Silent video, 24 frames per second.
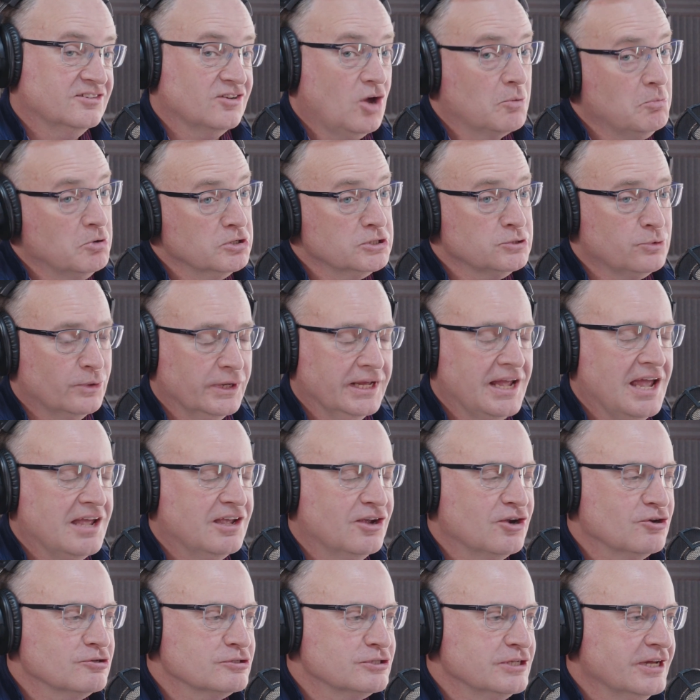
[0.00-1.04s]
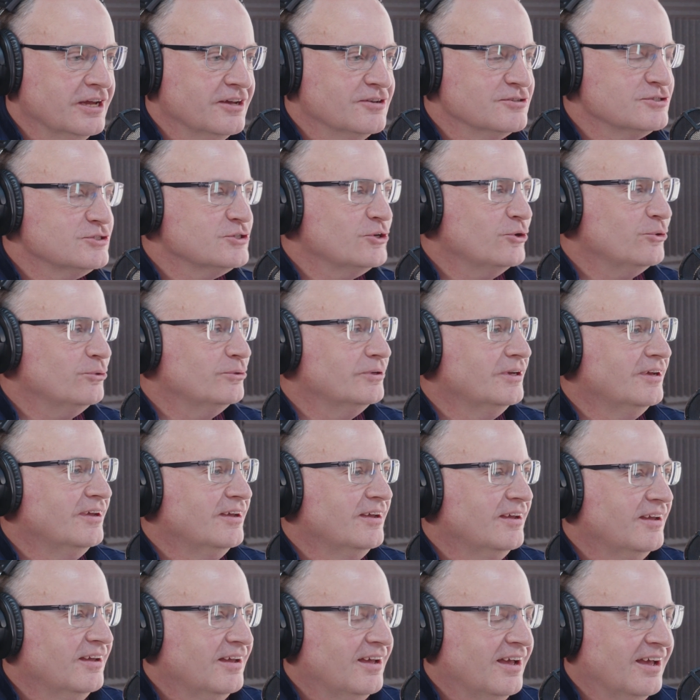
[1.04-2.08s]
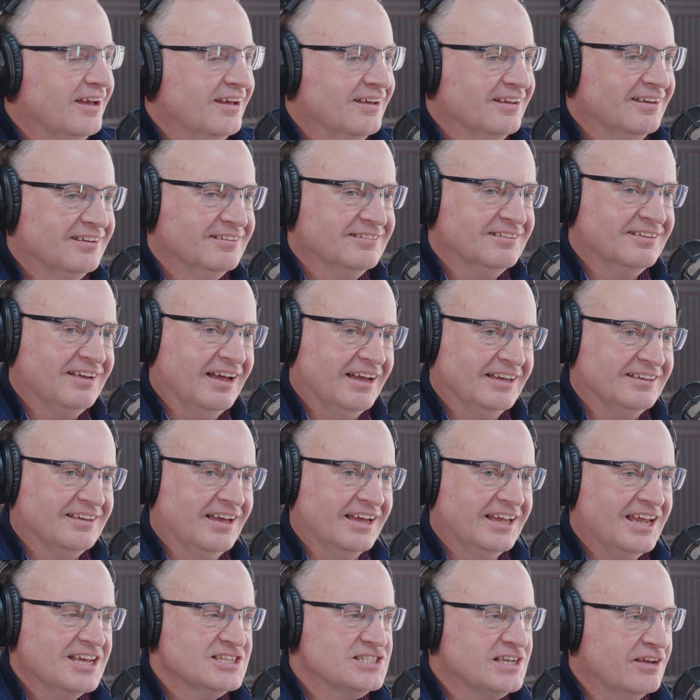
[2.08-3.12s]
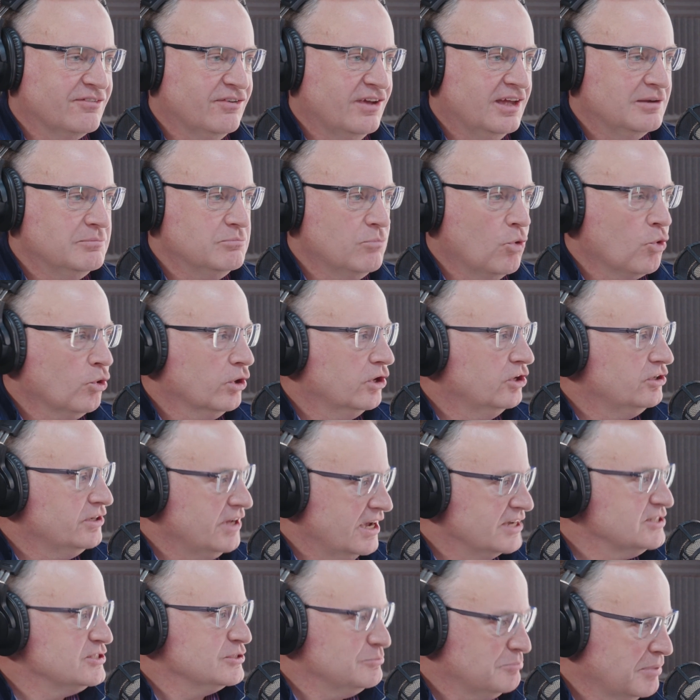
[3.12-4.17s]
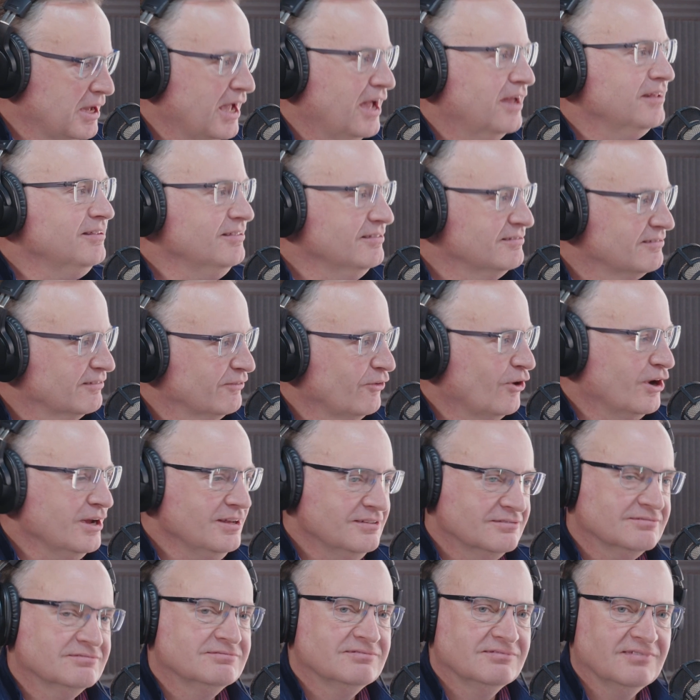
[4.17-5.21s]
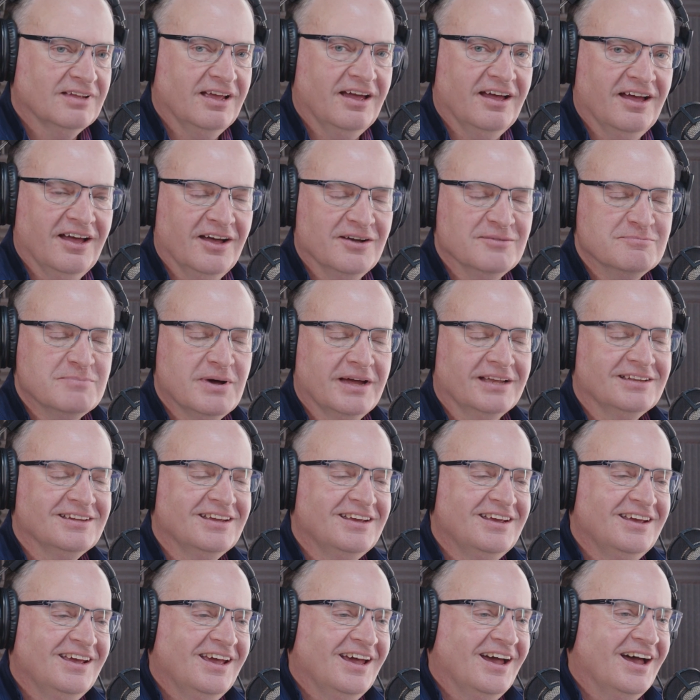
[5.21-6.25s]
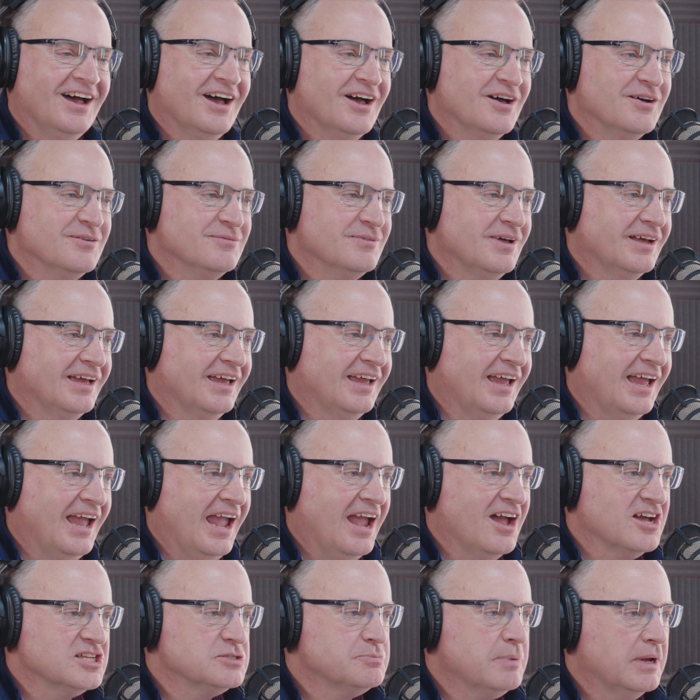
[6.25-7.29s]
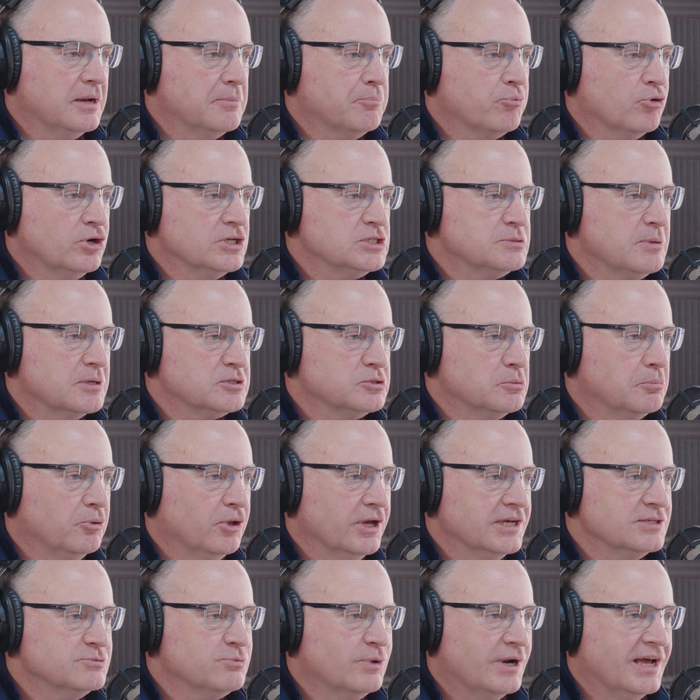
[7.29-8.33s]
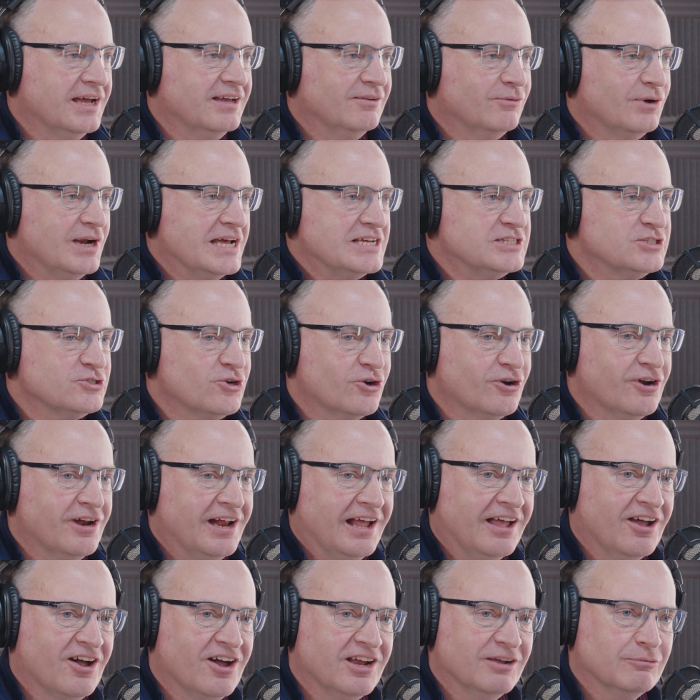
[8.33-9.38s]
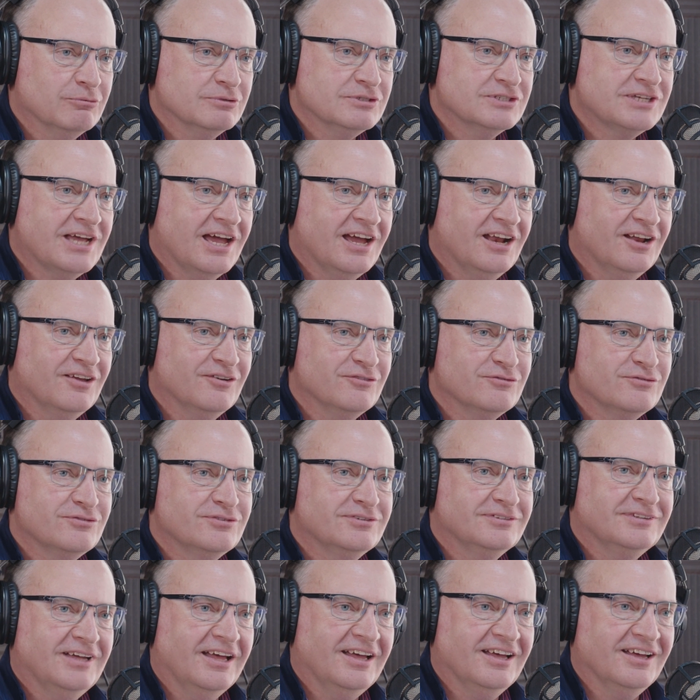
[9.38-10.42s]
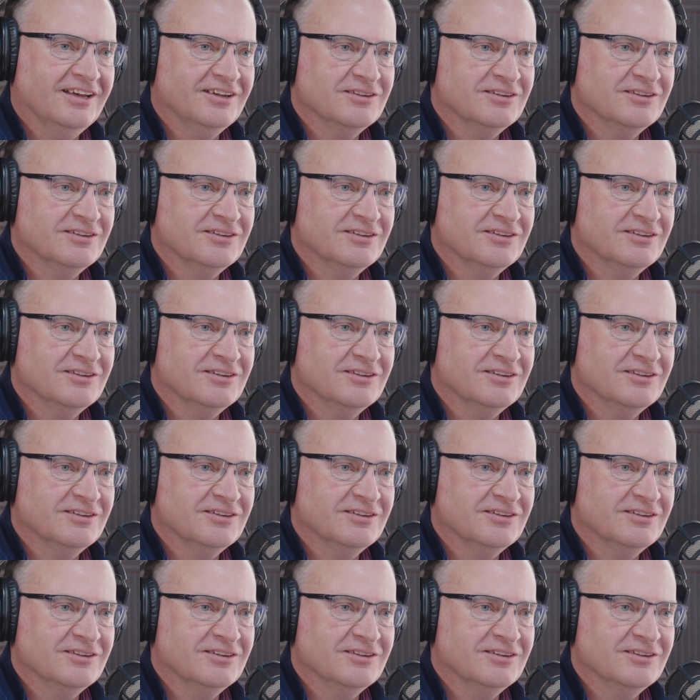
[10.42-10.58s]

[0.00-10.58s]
it's almost 28 years now. So I guess I've had more good days than bad, right? Mm-hmm. But AAON's been a pretty special place. When I started AAON, it was kind of,